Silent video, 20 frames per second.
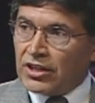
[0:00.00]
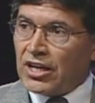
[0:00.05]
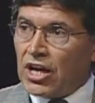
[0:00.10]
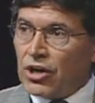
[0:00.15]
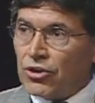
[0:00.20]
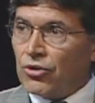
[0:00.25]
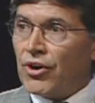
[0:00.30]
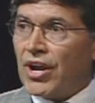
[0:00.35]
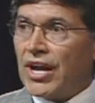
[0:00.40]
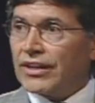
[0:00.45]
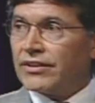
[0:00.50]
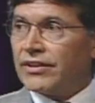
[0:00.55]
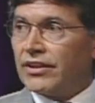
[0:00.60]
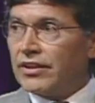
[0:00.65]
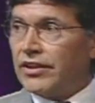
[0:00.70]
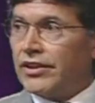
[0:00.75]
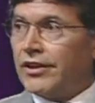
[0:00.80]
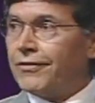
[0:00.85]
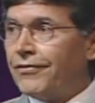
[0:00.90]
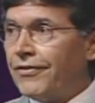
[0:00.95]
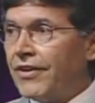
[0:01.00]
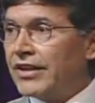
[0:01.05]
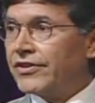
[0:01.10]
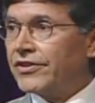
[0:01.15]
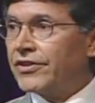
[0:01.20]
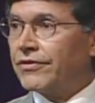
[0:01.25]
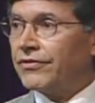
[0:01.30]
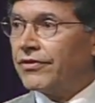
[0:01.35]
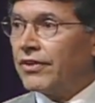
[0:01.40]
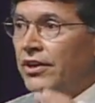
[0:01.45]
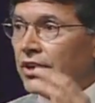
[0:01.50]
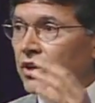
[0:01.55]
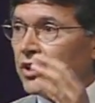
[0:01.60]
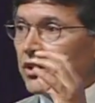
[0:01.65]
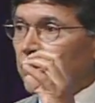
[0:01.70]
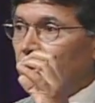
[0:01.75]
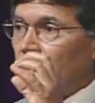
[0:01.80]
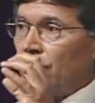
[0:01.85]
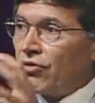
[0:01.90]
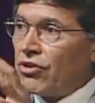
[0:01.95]
counteracting the effects of
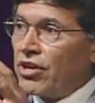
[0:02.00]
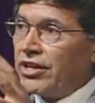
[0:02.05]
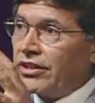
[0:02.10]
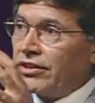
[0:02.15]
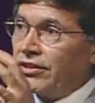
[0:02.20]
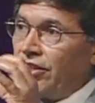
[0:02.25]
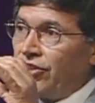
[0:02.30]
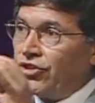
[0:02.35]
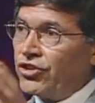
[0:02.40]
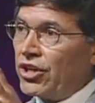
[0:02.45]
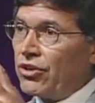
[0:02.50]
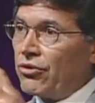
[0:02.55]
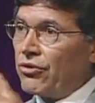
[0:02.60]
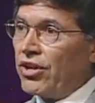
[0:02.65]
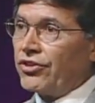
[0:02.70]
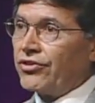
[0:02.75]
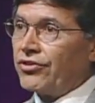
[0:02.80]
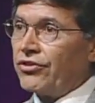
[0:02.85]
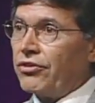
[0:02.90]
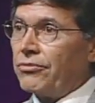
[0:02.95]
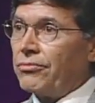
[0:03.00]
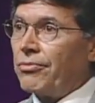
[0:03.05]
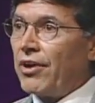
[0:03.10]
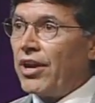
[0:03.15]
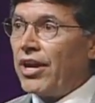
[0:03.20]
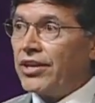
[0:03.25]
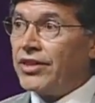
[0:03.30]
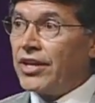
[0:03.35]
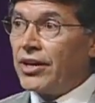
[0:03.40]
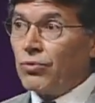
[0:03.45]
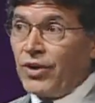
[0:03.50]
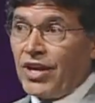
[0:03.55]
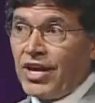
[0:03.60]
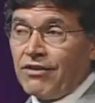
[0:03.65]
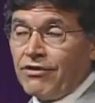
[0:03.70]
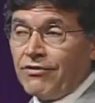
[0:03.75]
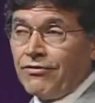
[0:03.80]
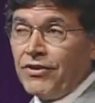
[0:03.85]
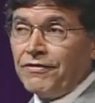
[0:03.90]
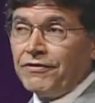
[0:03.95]
the chronic degeneration of the brain that we
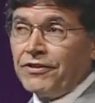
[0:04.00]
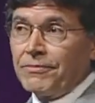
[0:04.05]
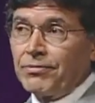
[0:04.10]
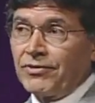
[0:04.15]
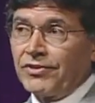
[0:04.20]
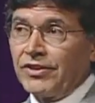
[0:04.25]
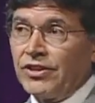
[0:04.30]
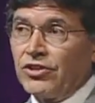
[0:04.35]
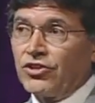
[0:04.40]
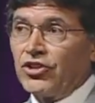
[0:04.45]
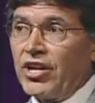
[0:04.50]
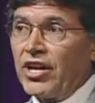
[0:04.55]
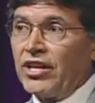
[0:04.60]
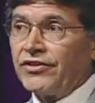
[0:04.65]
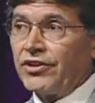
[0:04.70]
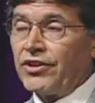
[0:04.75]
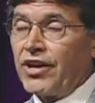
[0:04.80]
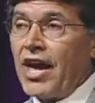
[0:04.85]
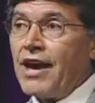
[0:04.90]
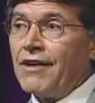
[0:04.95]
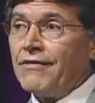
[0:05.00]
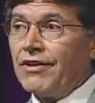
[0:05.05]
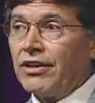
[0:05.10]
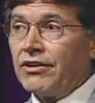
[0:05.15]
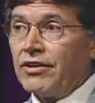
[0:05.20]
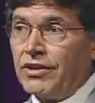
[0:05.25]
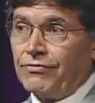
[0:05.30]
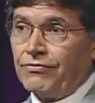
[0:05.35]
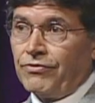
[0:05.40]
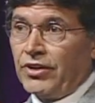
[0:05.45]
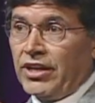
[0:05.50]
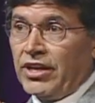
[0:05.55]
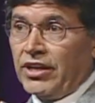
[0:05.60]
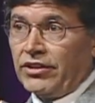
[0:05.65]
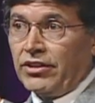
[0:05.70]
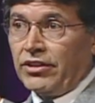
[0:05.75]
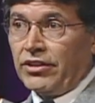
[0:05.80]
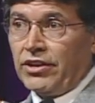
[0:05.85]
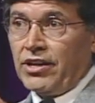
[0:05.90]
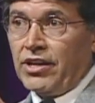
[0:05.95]
have a 50% chance of having if we
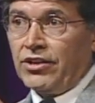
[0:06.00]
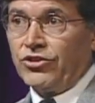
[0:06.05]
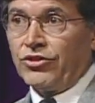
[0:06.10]
get to the